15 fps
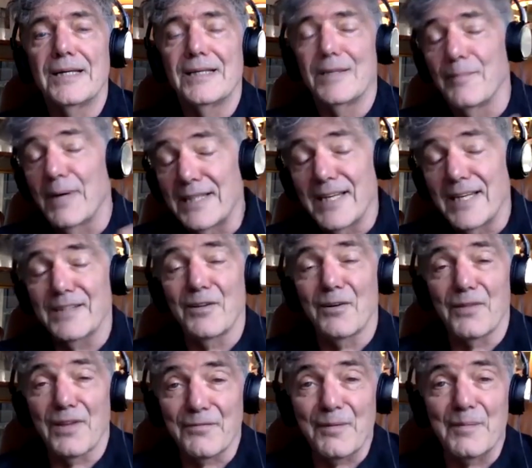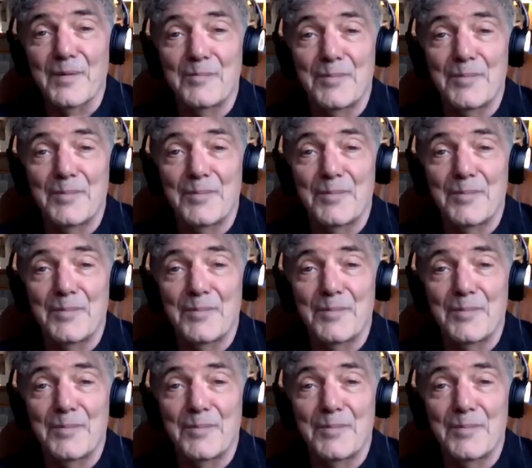You might not know that from